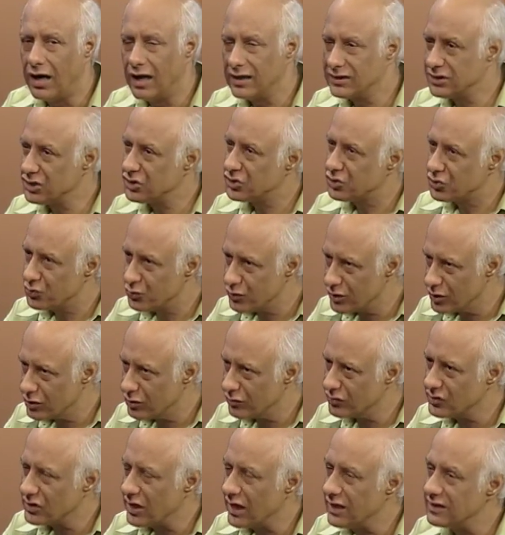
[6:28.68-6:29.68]
As a
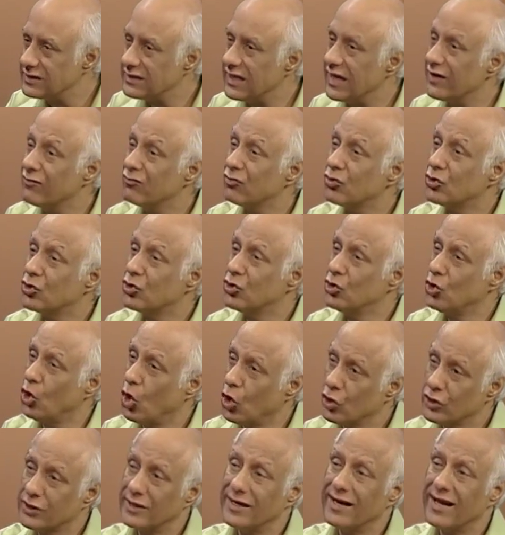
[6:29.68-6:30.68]
student of science, I would
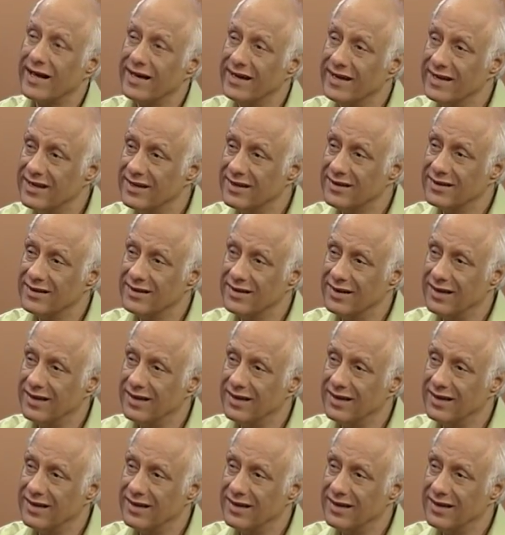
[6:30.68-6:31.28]
not like